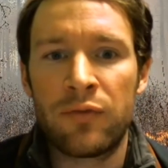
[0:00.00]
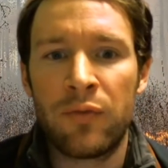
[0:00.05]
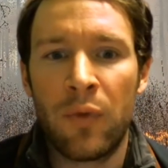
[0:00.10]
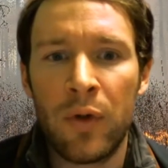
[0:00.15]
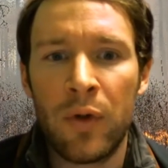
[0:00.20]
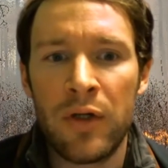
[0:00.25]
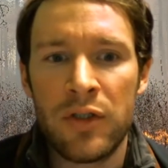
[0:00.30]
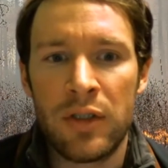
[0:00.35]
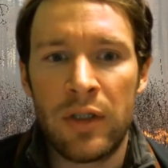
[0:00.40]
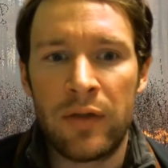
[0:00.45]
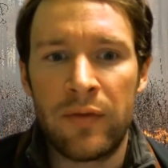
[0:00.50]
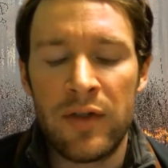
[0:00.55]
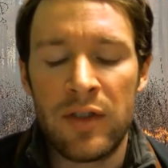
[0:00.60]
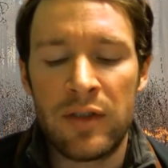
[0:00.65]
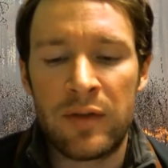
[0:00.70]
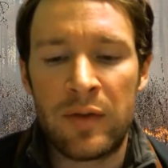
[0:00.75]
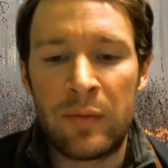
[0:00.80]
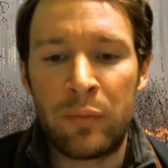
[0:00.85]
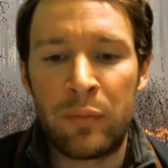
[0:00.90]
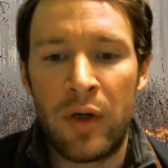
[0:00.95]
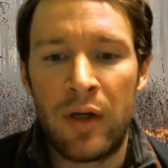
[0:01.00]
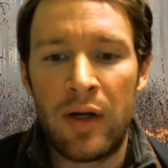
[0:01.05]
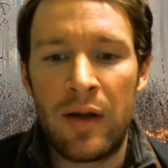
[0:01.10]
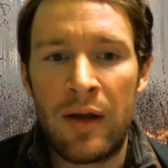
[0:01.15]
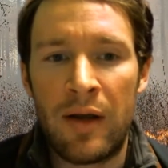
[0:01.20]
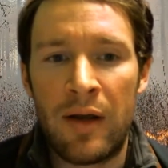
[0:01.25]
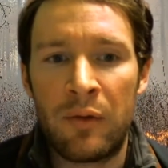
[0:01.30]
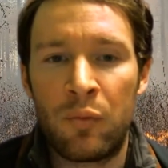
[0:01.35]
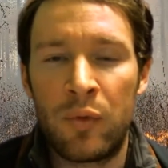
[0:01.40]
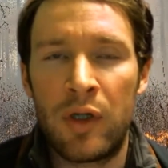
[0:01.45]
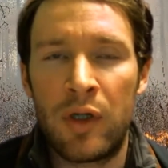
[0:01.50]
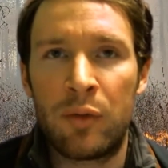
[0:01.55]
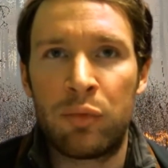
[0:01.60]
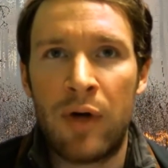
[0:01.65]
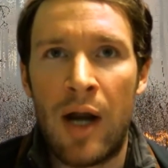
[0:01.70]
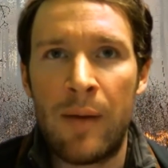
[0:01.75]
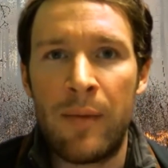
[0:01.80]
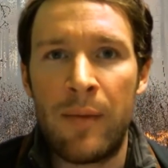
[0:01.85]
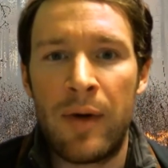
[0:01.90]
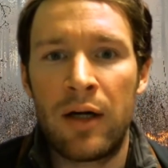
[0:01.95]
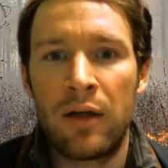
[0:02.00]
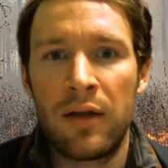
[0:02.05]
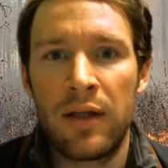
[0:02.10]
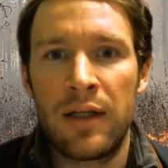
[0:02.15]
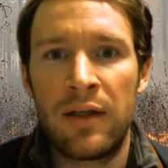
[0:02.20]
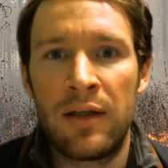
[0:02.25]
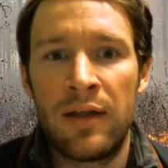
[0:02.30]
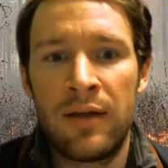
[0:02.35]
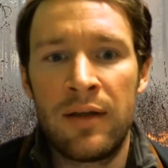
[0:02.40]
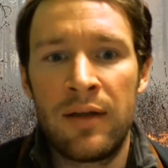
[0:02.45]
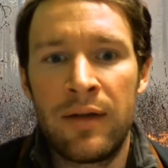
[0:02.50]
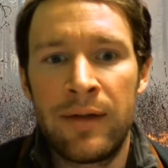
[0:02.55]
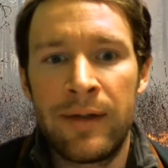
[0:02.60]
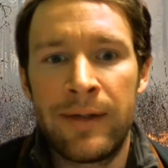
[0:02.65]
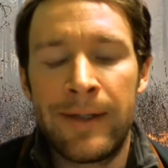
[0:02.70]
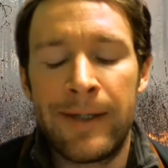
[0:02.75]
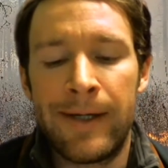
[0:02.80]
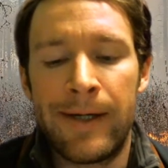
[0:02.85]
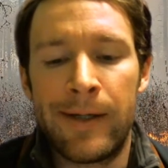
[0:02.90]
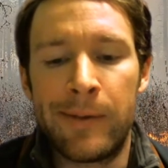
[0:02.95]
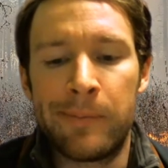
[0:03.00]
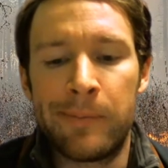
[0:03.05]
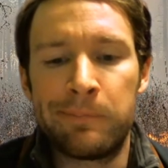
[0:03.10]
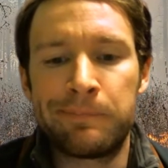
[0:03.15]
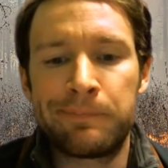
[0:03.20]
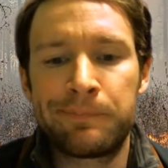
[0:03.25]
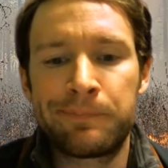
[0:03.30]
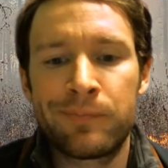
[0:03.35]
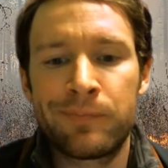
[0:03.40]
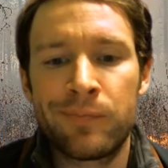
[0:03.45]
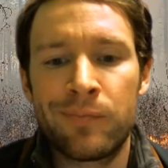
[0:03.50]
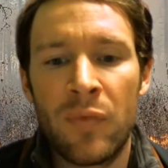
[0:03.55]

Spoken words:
Forest Service, but we were primarily kind